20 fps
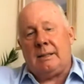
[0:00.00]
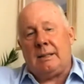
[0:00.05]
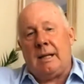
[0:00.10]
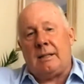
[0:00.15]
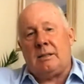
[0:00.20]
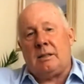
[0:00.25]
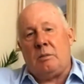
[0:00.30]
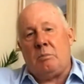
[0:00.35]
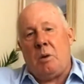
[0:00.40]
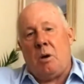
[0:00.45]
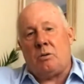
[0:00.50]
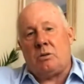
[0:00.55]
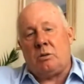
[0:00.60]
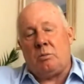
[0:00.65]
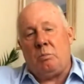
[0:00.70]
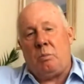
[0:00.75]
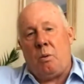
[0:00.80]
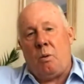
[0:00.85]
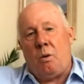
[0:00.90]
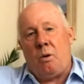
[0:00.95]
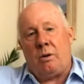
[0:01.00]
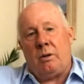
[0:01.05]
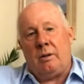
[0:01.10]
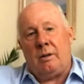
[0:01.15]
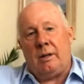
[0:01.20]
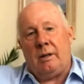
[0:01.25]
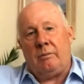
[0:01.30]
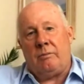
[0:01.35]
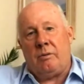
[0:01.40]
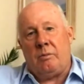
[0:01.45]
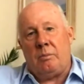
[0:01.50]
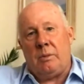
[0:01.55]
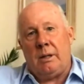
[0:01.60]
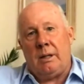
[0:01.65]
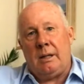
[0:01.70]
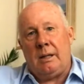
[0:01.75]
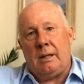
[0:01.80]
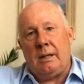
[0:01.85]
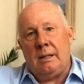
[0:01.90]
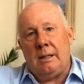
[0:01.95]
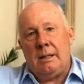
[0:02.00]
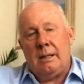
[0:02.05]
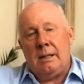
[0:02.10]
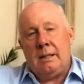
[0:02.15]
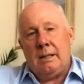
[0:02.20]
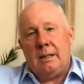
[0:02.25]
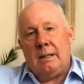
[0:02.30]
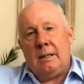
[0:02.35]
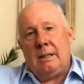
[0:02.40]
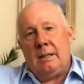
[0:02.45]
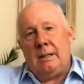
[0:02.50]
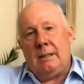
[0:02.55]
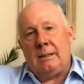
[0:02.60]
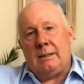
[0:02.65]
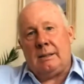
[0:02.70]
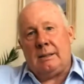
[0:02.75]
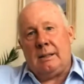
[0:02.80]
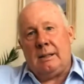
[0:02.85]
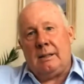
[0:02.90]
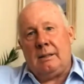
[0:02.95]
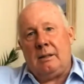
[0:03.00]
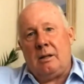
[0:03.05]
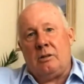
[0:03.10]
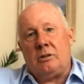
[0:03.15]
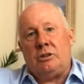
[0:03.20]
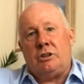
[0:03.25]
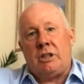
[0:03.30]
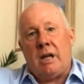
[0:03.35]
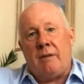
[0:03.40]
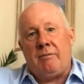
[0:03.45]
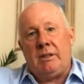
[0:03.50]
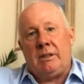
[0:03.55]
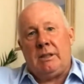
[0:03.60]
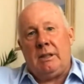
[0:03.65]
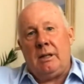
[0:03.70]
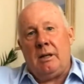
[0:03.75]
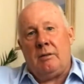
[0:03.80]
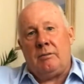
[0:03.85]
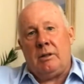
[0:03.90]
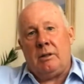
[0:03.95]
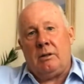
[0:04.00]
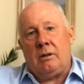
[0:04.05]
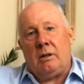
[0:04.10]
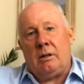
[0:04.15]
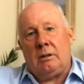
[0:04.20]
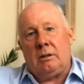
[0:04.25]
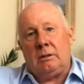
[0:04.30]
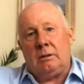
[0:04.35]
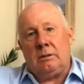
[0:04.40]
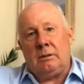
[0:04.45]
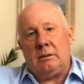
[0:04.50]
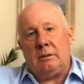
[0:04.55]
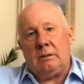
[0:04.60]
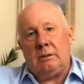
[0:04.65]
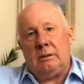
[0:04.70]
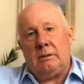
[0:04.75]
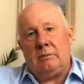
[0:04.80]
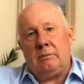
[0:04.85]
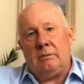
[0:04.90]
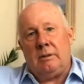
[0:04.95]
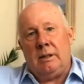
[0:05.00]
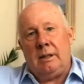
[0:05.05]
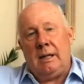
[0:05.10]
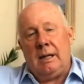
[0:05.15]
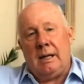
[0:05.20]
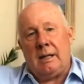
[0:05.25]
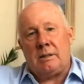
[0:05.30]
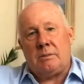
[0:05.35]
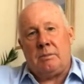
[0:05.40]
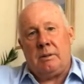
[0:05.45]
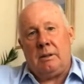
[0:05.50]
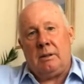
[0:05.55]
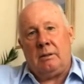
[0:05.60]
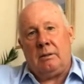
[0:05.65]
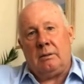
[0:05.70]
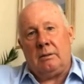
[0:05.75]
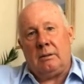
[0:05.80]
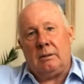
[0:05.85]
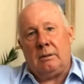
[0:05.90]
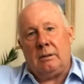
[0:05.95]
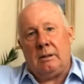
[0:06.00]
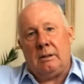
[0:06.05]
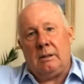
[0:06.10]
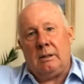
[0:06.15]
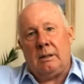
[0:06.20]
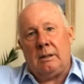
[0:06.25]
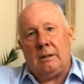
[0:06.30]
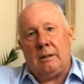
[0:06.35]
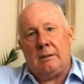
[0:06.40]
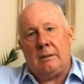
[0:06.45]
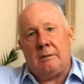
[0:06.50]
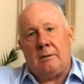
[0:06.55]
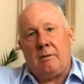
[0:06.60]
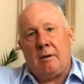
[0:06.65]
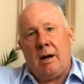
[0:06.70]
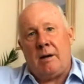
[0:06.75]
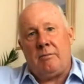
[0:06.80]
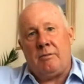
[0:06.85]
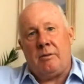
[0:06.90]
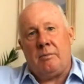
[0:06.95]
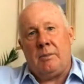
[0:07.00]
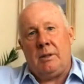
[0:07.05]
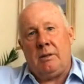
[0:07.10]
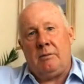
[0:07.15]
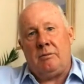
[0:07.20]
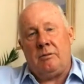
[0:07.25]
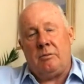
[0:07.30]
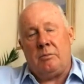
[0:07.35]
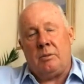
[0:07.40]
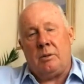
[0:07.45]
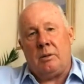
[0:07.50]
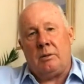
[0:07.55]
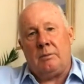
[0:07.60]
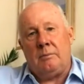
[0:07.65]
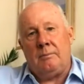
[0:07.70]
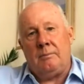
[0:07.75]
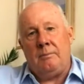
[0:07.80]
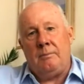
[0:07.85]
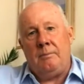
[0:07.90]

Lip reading: the most important thing for me, is the longevity of it all. It really has been great for me, football.